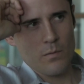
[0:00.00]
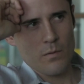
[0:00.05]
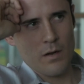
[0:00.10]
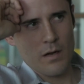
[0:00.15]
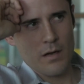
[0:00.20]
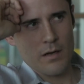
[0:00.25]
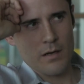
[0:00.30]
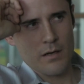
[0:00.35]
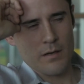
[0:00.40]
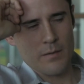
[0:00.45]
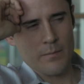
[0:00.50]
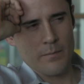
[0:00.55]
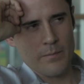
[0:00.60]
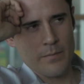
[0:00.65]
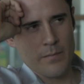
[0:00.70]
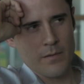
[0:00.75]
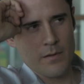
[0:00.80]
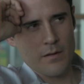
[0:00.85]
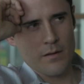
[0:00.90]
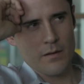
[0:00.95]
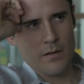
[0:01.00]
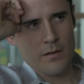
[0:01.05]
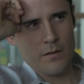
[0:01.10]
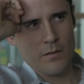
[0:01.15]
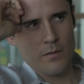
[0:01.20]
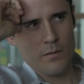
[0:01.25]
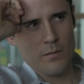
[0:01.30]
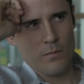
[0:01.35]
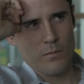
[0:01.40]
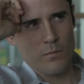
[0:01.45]
um,
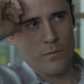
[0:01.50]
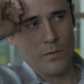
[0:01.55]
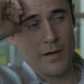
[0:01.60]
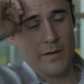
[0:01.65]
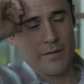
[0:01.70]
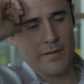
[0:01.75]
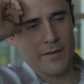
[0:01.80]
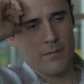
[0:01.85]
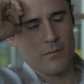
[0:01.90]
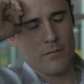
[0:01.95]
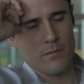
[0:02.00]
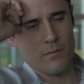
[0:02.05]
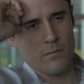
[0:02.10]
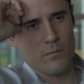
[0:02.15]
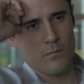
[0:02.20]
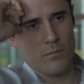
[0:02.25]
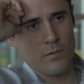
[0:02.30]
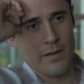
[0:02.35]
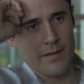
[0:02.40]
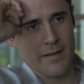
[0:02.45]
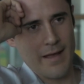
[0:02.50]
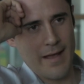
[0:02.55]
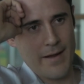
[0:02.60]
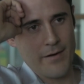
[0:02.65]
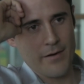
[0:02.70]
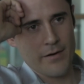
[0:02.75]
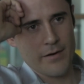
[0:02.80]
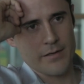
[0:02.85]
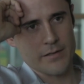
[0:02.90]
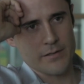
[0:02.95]
one of the one of the
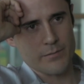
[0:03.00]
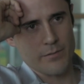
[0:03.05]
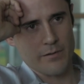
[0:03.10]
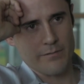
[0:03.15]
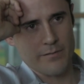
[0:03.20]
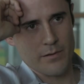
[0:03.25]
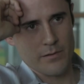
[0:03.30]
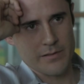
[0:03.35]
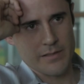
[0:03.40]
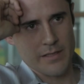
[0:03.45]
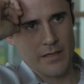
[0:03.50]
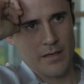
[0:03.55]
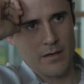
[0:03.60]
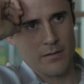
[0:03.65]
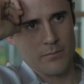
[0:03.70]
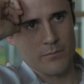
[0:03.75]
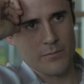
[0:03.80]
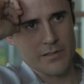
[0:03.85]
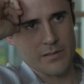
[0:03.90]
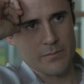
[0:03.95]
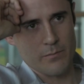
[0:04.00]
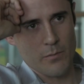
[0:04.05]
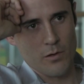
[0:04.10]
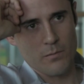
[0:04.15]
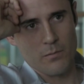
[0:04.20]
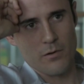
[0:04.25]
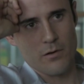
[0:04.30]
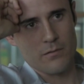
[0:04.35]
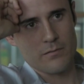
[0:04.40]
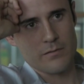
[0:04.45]
areas we were focusing on was
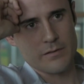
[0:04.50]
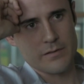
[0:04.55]
mobile.